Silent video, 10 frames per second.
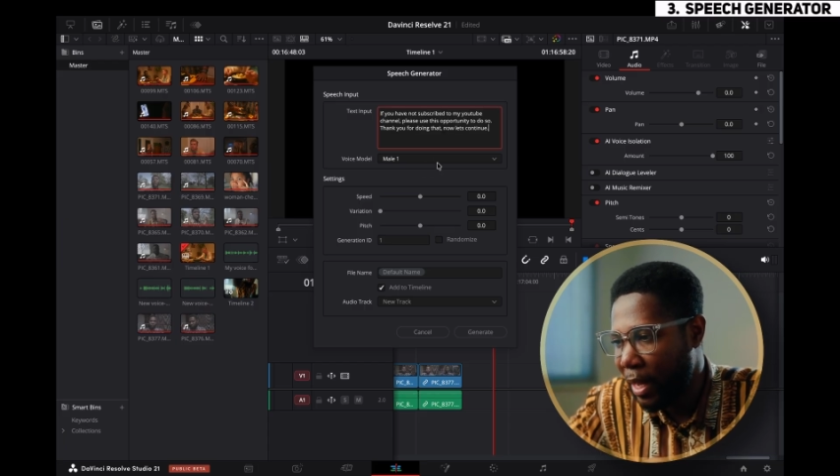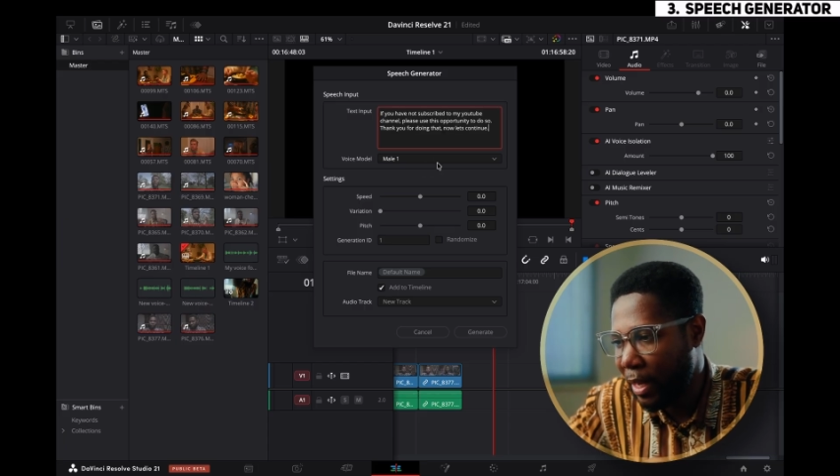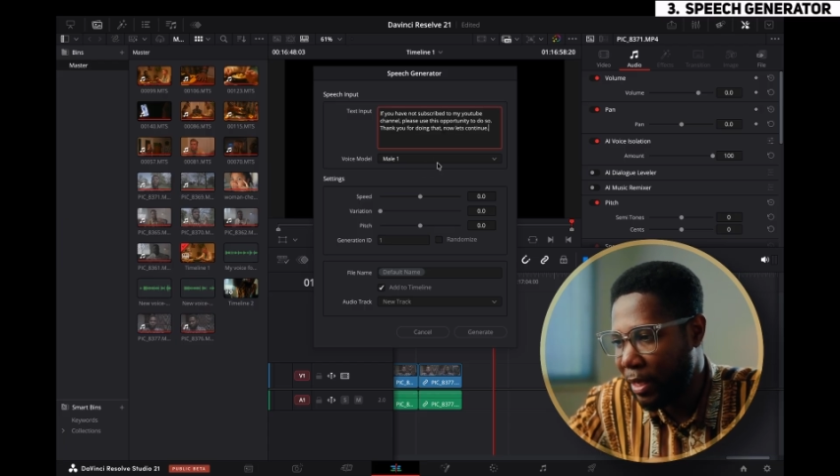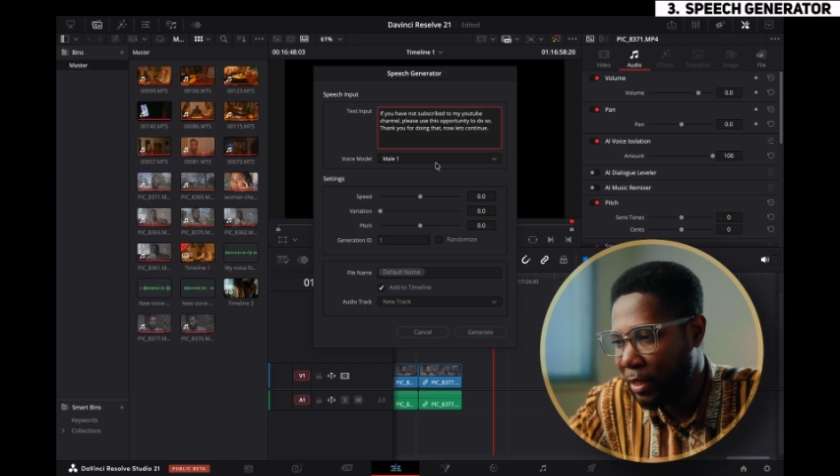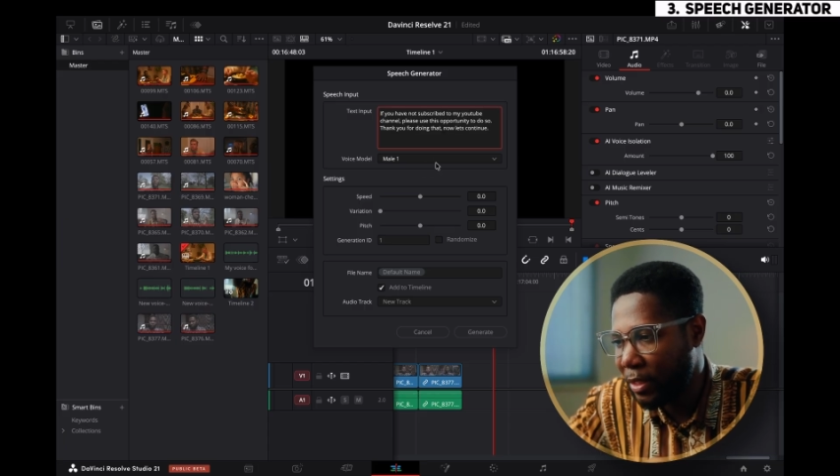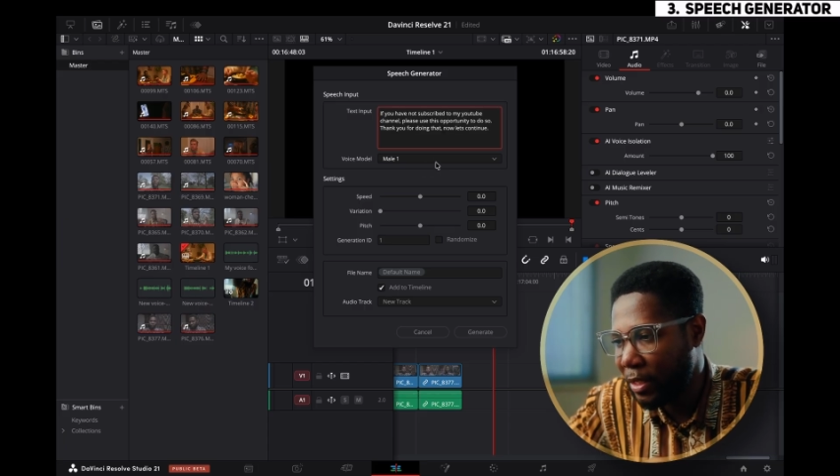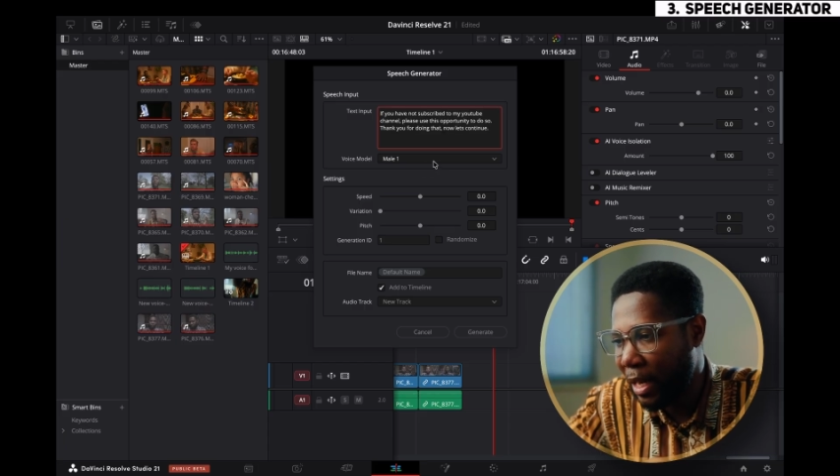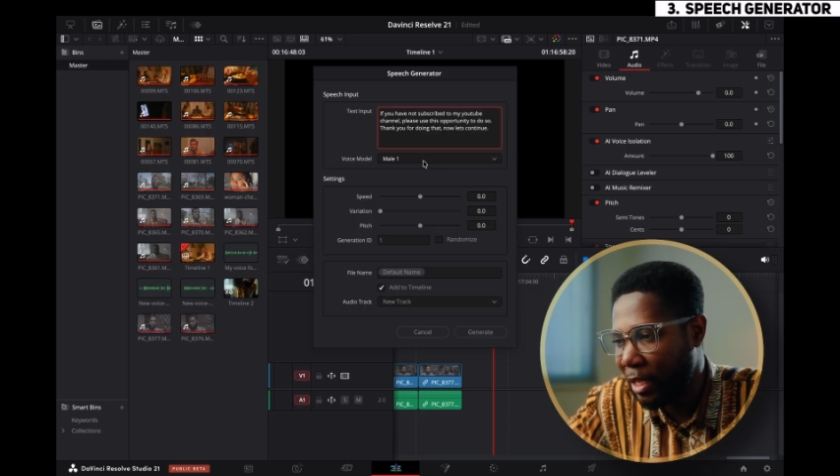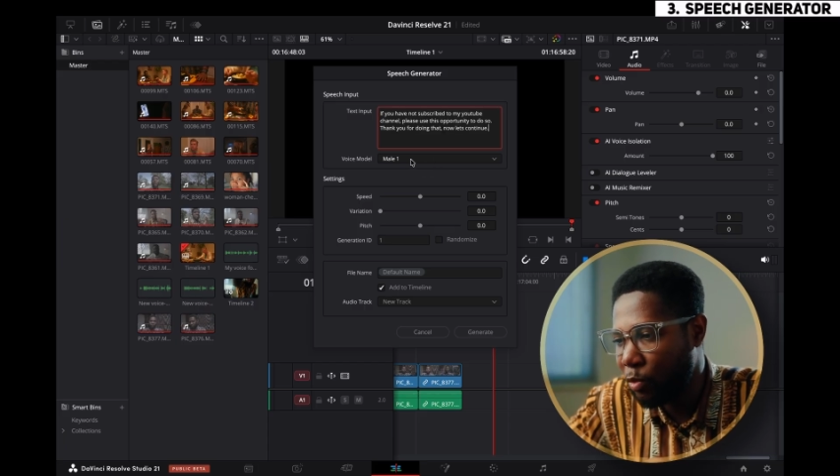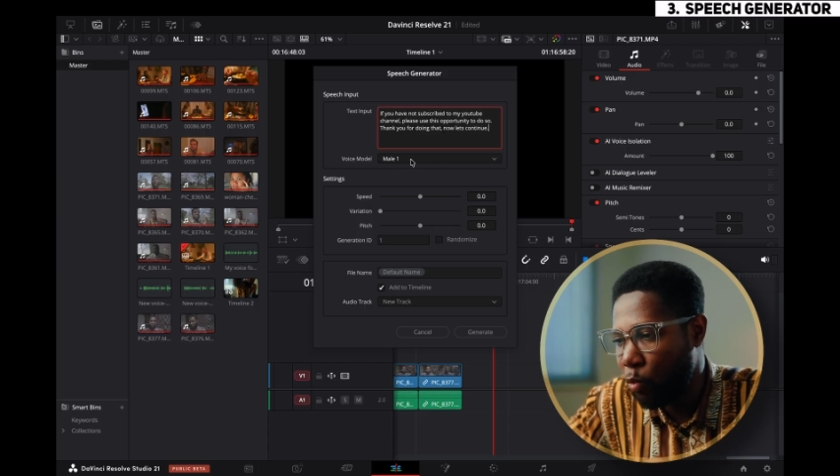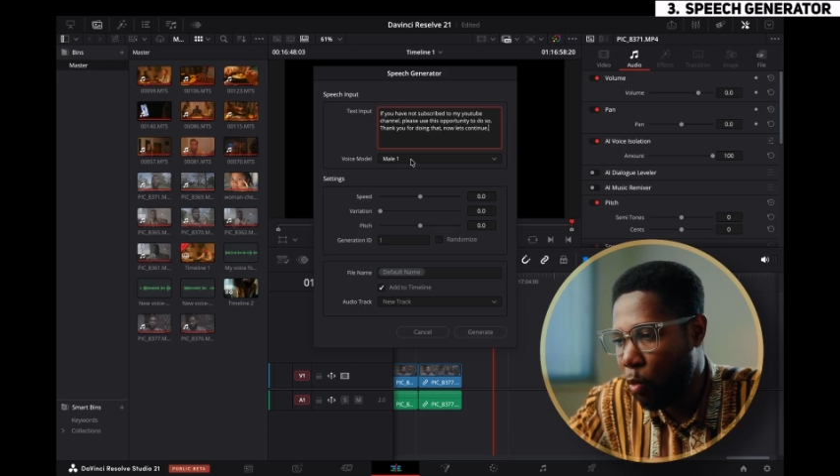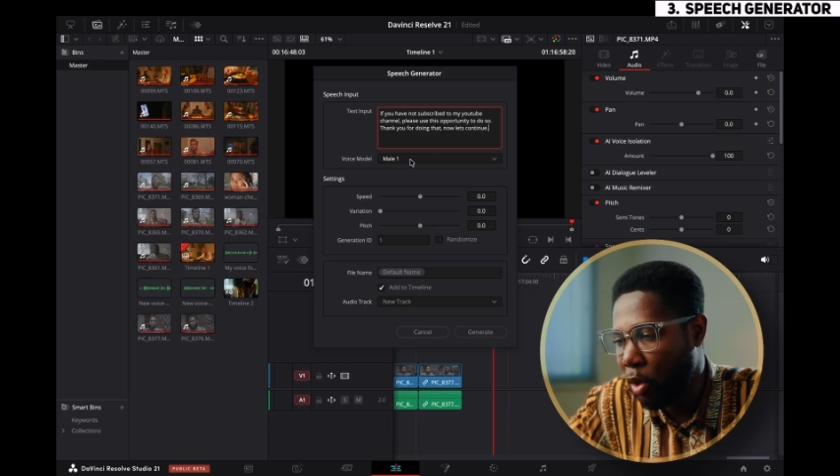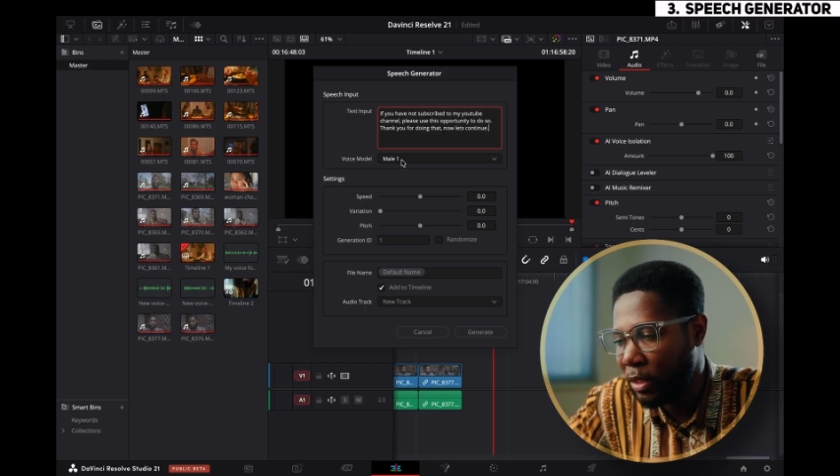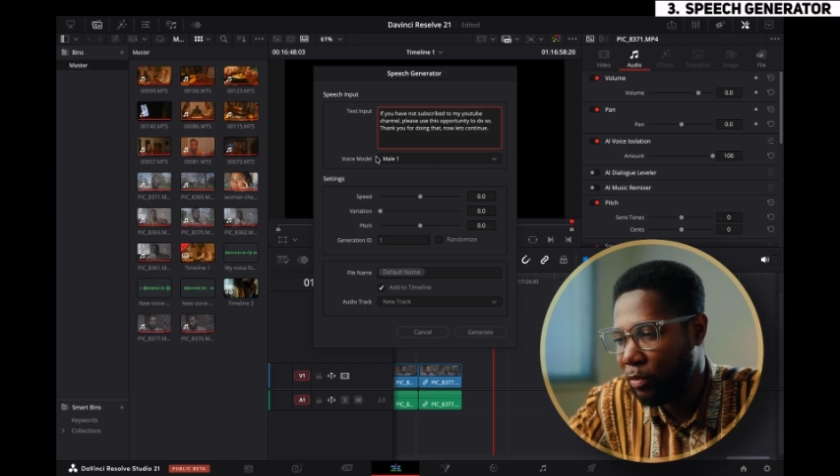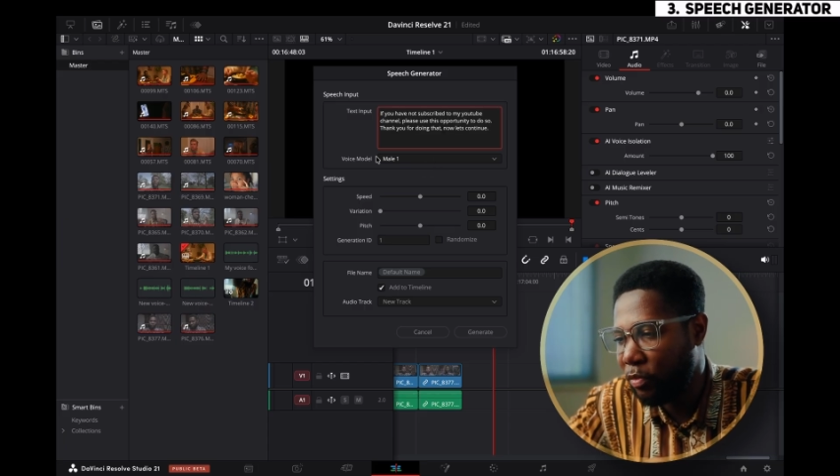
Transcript: and then select what